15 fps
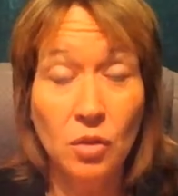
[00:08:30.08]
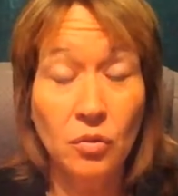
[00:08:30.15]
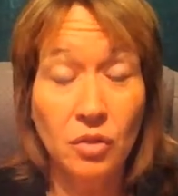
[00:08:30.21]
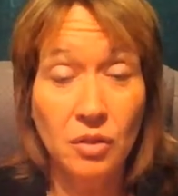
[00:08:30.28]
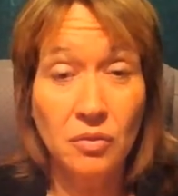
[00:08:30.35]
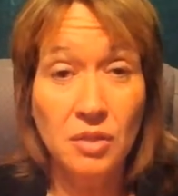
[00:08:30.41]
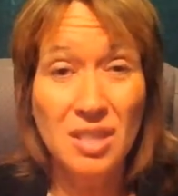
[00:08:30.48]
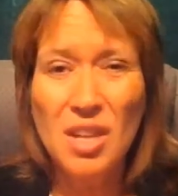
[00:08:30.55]
in your
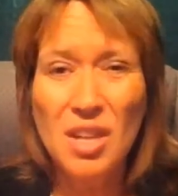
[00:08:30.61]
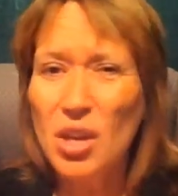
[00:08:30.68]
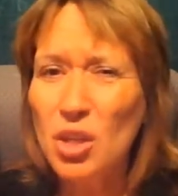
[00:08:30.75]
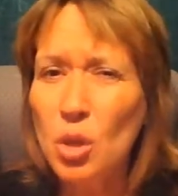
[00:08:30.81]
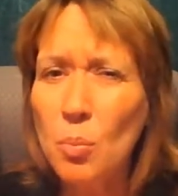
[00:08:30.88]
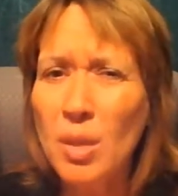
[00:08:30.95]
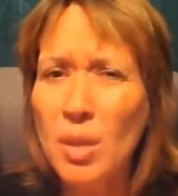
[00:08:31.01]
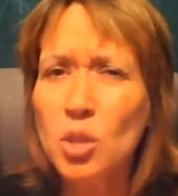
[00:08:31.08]
50s,
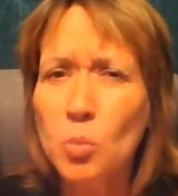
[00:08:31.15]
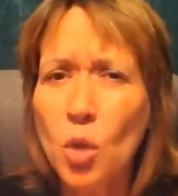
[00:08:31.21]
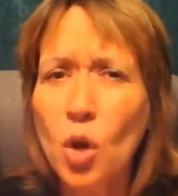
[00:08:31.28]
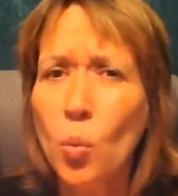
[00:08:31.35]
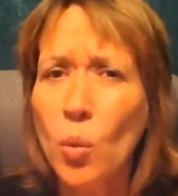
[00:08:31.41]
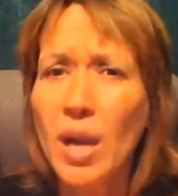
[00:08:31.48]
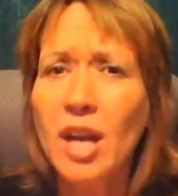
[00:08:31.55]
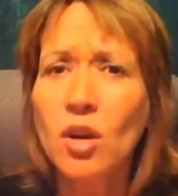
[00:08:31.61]
you're much
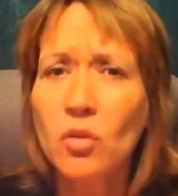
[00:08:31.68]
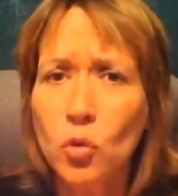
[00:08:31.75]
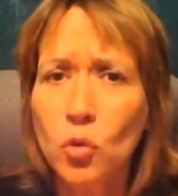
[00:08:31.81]
more aware